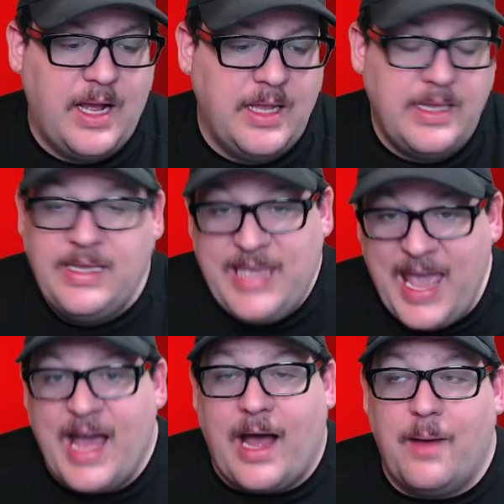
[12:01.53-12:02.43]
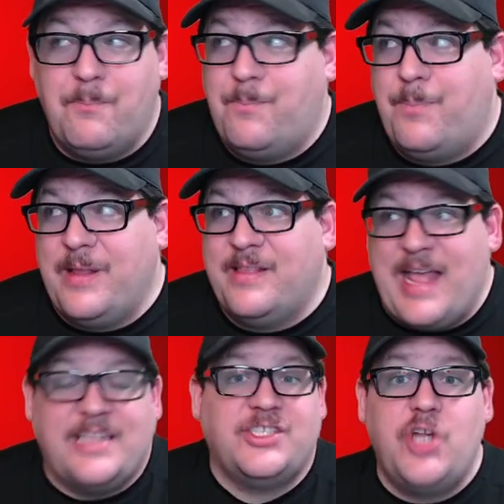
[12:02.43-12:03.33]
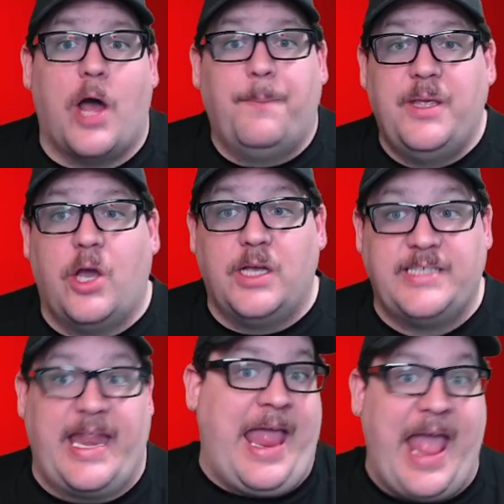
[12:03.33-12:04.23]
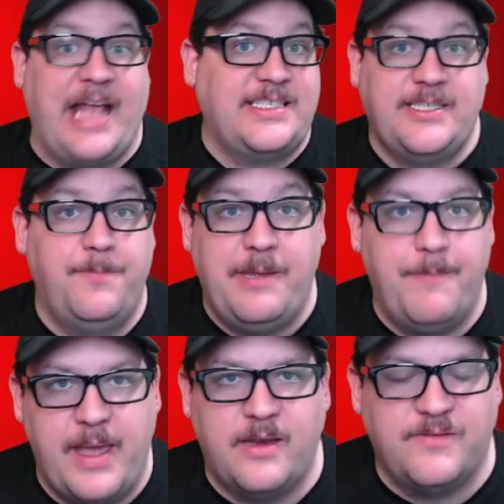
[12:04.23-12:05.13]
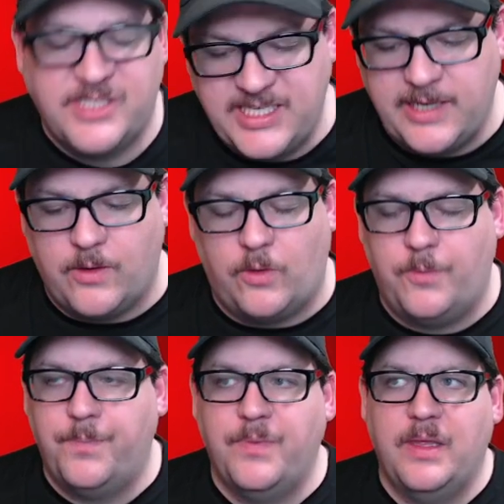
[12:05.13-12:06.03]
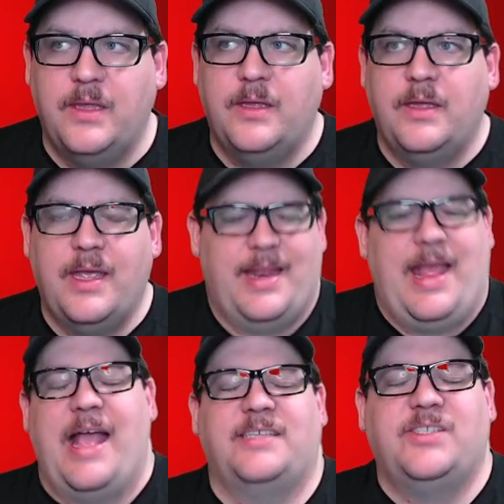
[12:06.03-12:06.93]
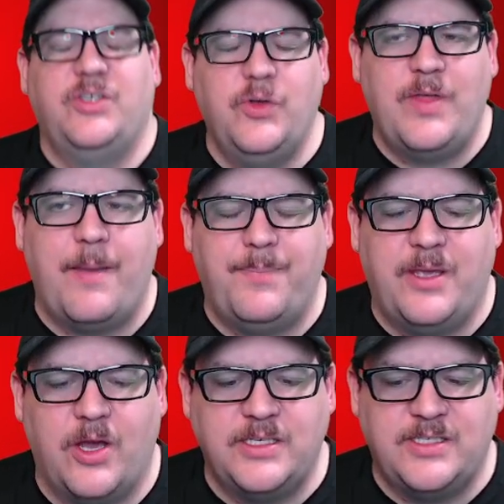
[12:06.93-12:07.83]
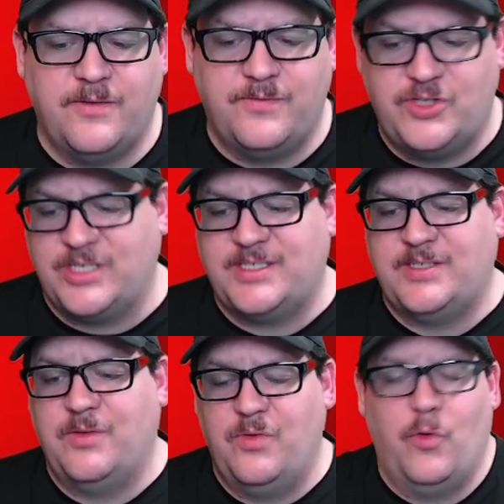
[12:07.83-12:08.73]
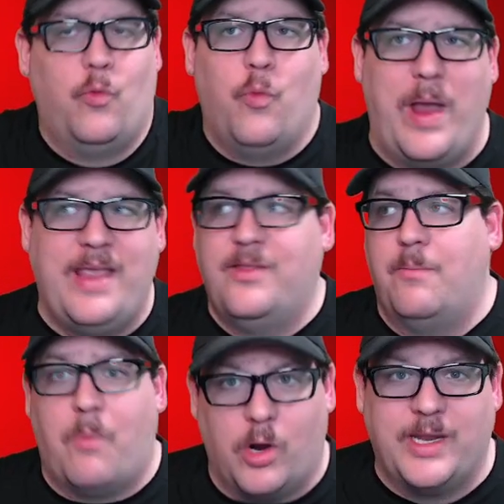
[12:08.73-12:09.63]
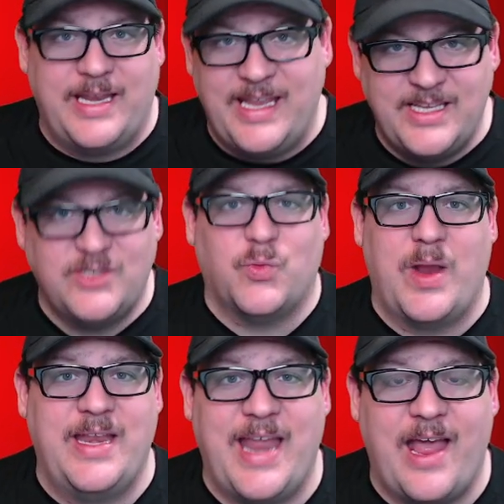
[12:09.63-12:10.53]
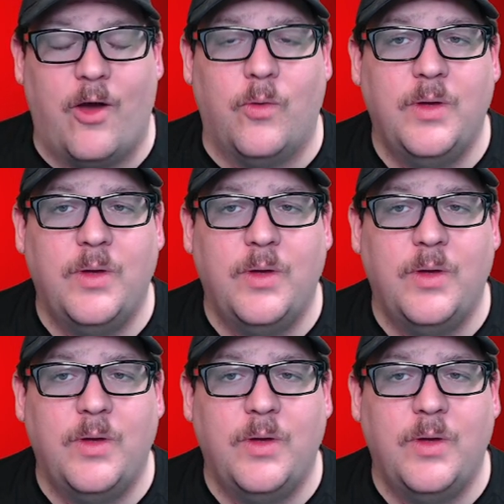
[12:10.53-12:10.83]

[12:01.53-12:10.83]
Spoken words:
Yeah, but that's not because it has to beat Man of Steel. It has to do that because of just the way the market is right now.